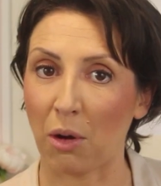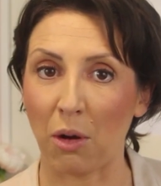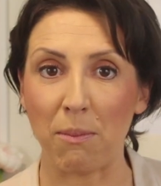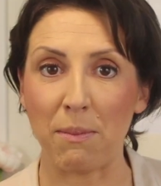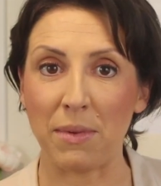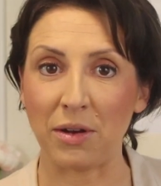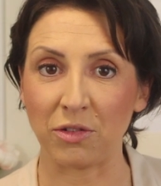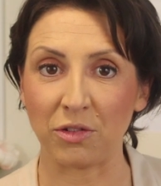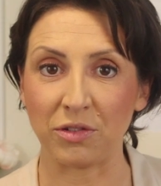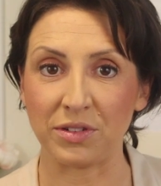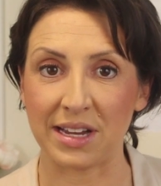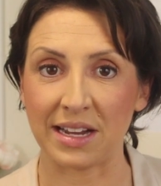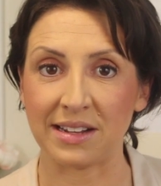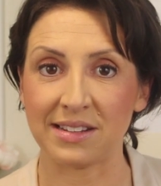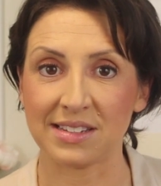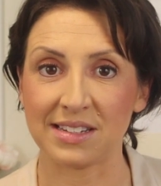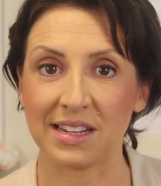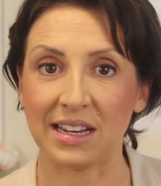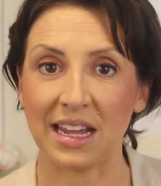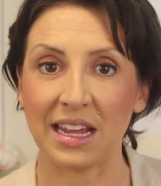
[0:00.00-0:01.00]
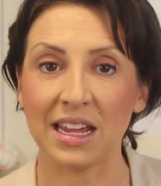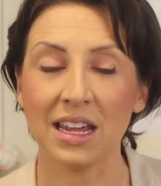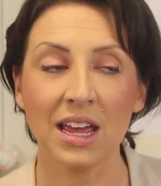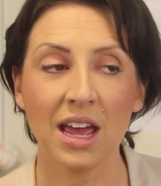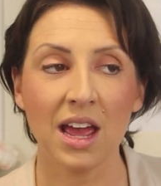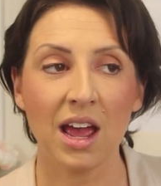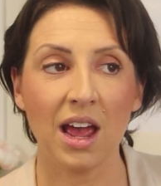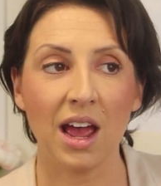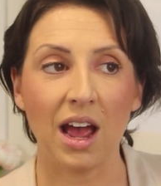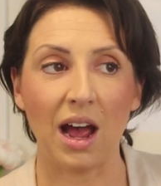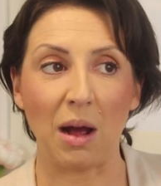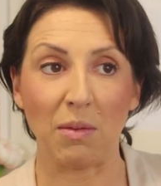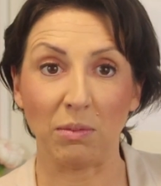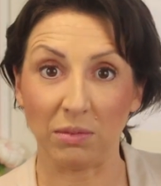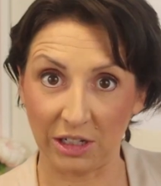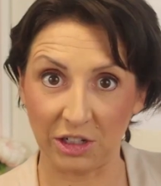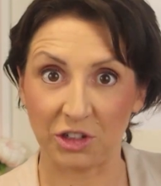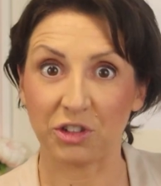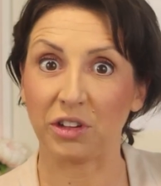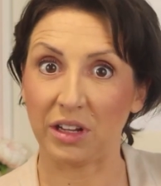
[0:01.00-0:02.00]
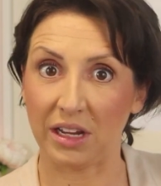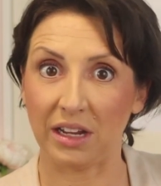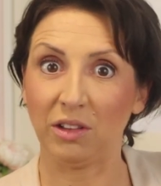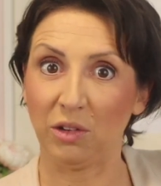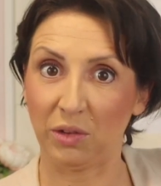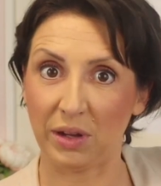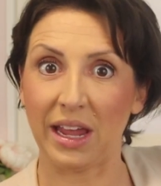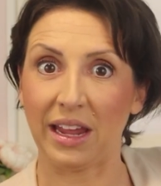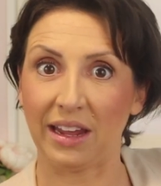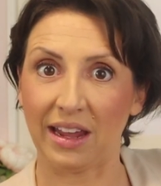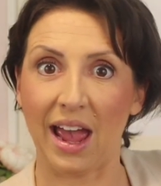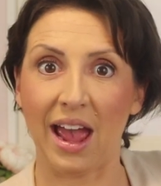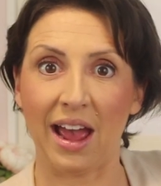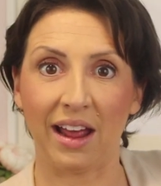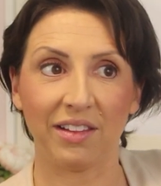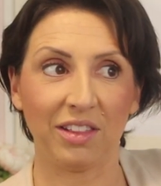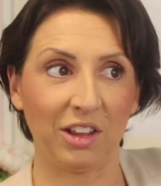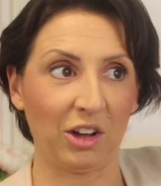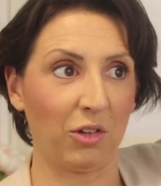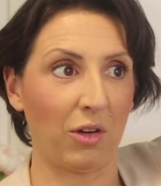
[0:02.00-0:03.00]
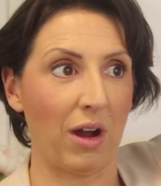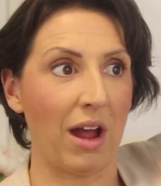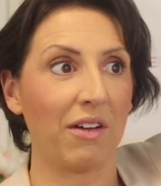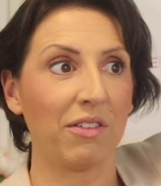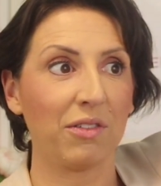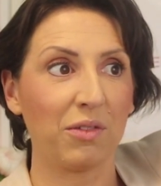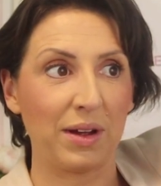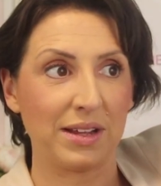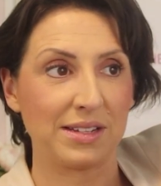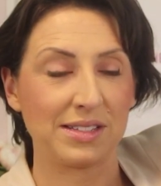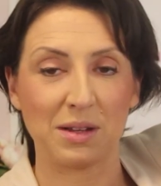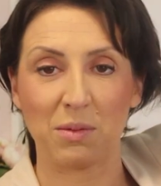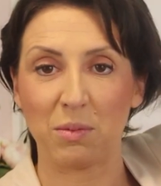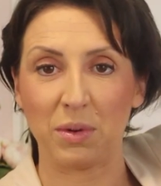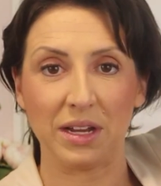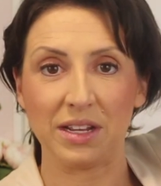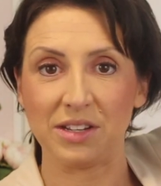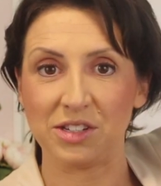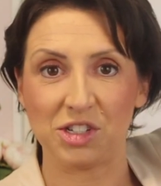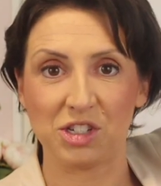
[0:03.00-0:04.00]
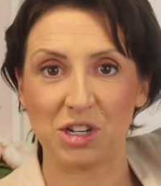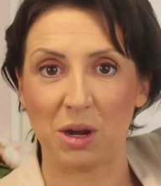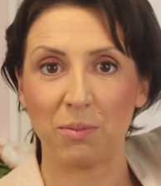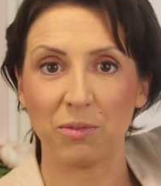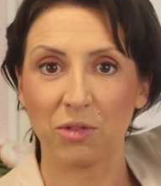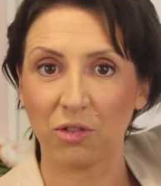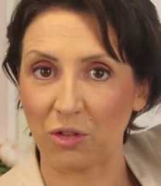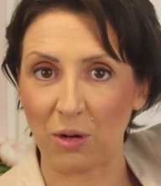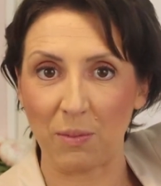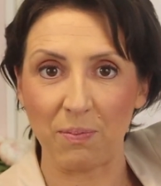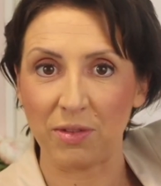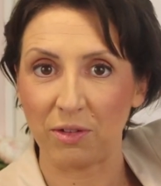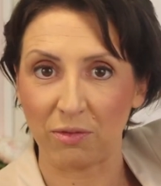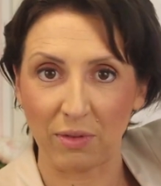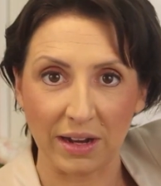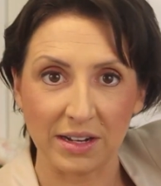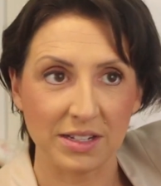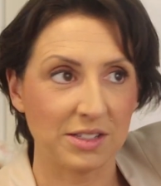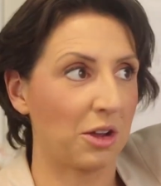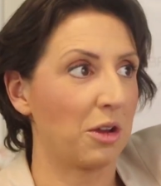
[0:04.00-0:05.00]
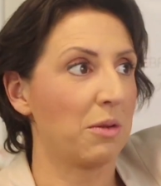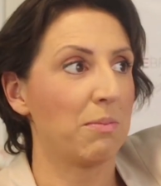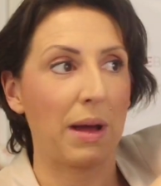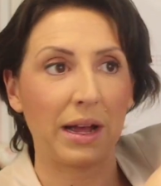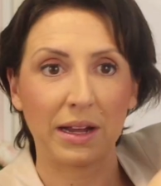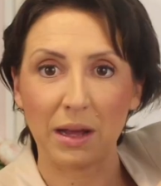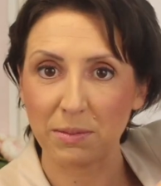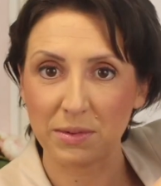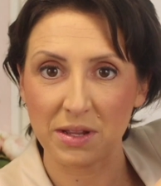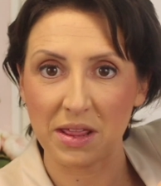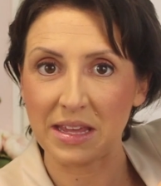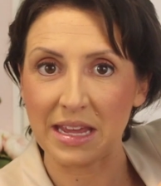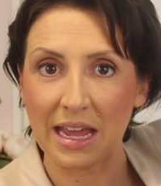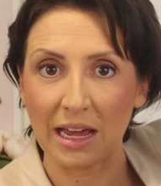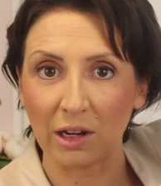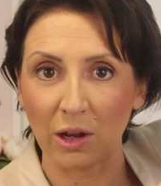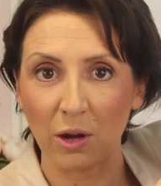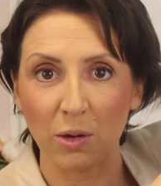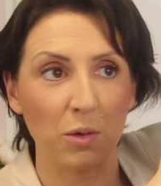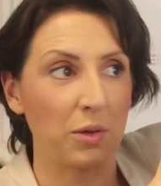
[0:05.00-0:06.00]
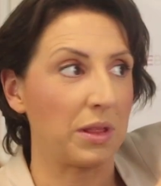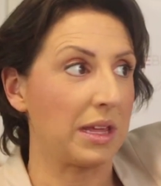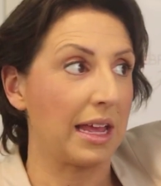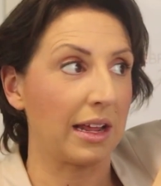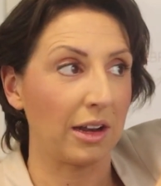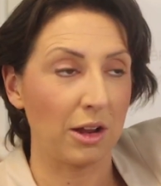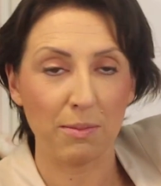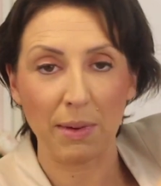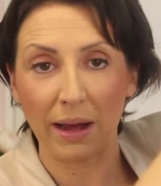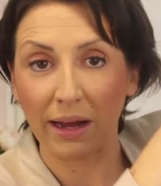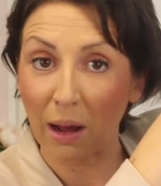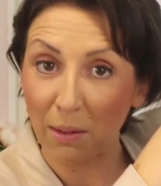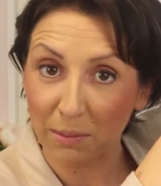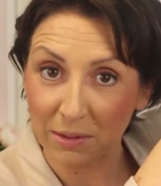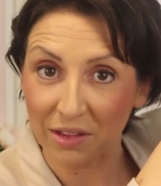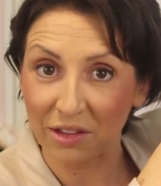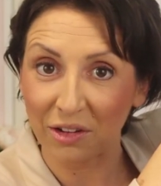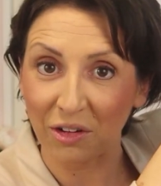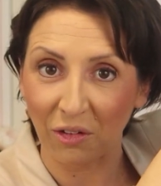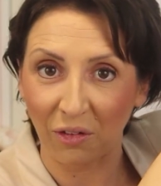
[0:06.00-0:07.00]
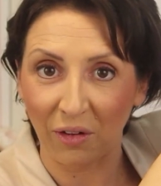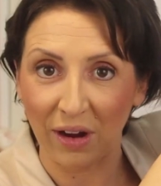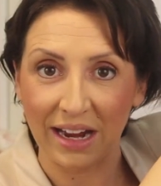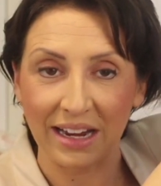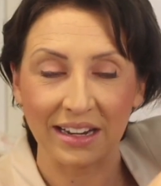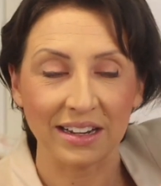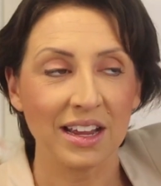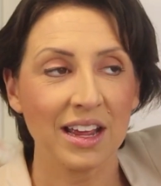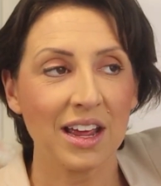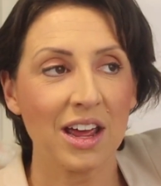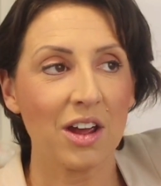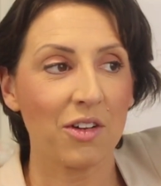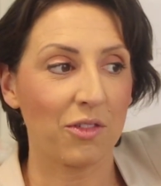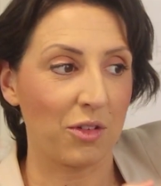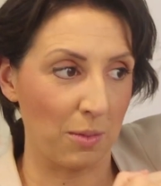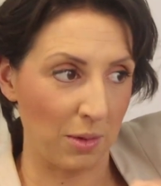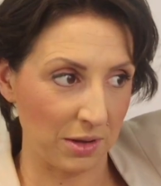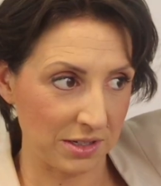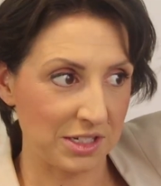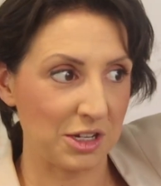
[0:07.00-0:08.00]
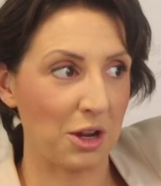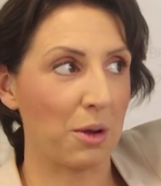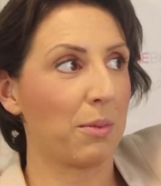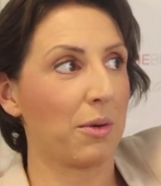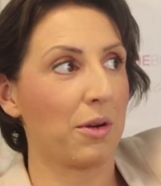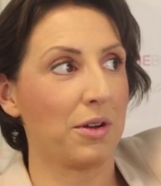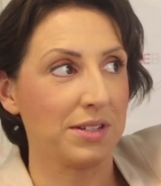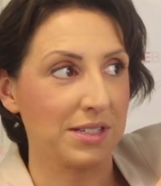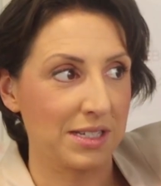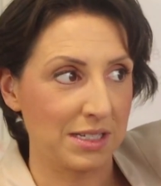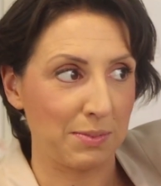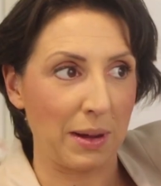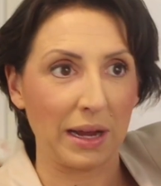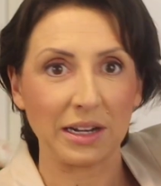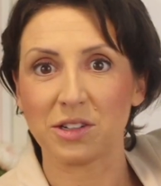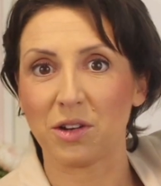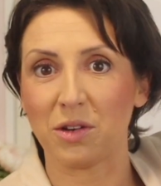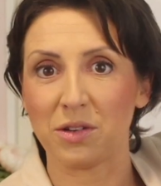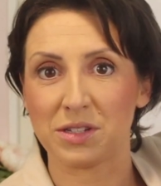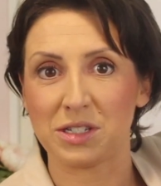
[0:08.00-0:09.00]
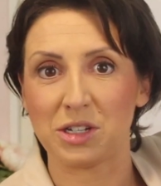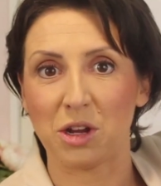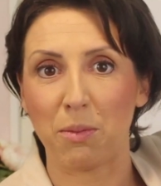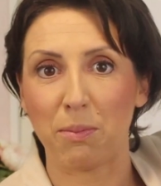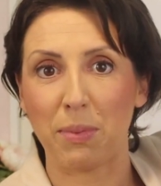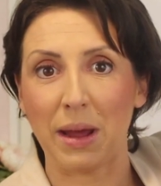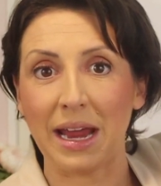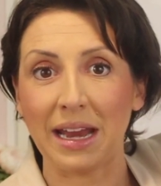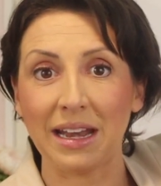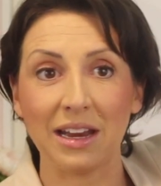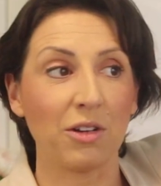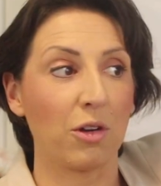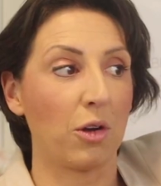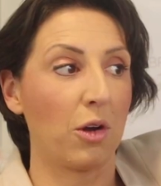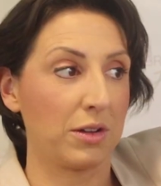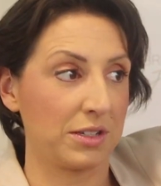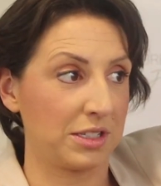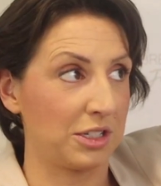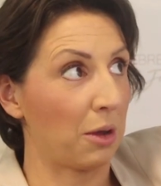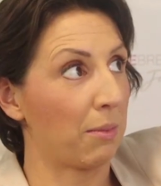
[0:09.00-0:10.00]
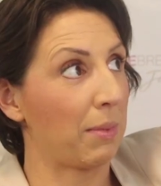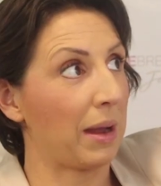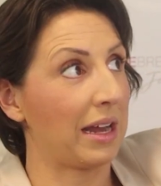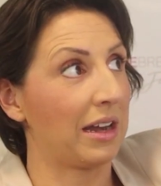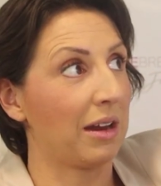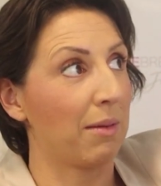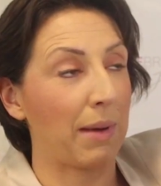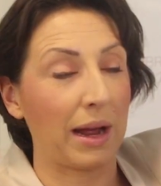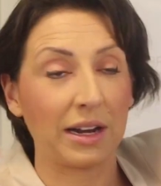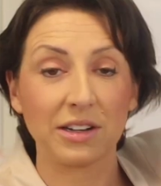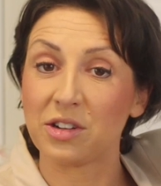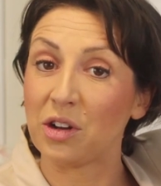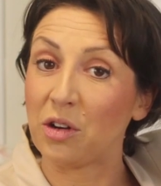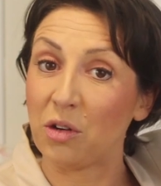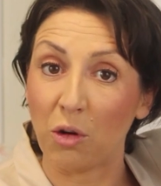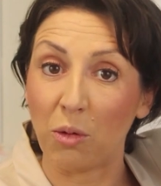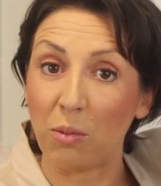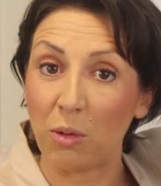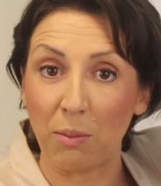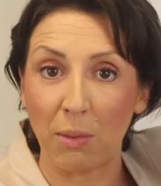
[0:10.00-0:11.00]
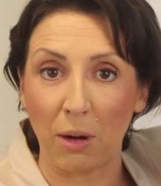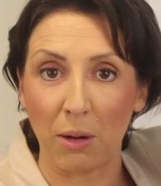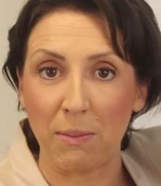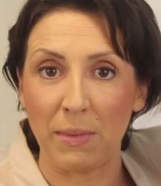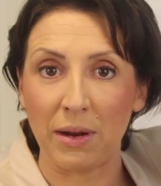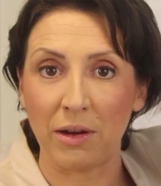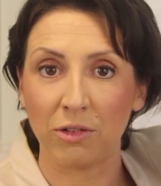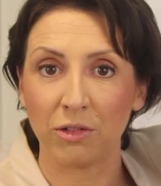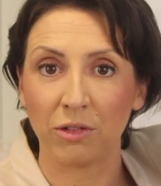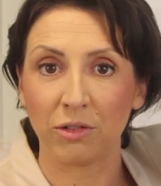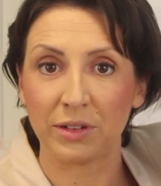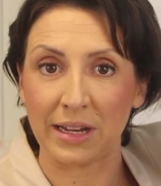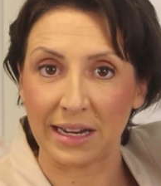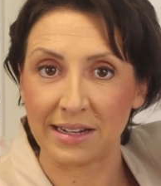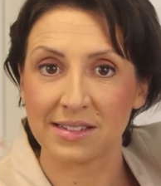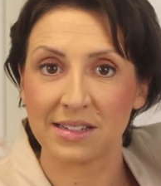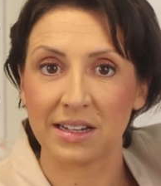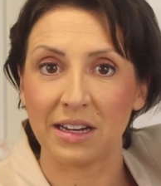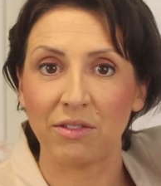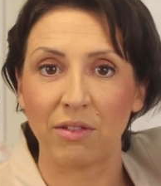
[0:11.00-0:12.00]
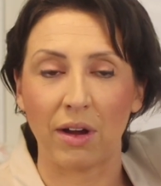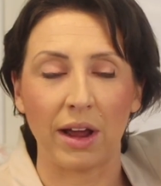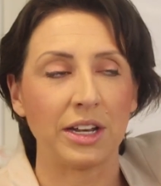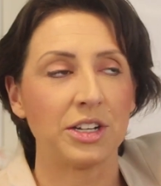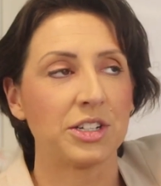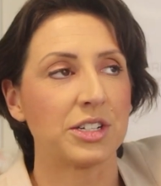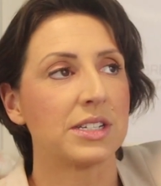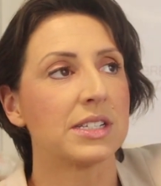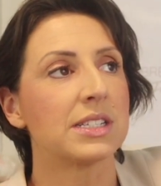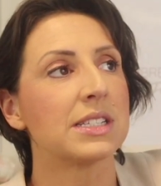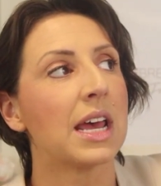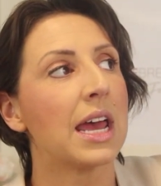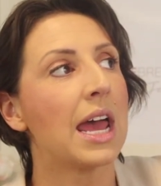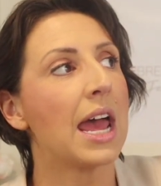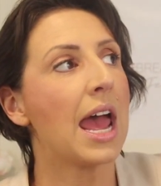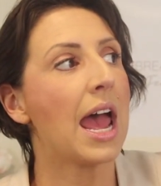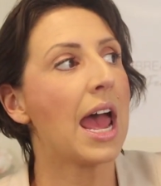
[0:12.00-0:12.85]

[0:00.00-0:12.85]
bone mineral density, literally looking at the graph where someone has jumped from the red zone back up to the yellow or the yellow back up to the green, from osteoporosis back to osteopenia or osteopenia back to normal bone mineral density ranges,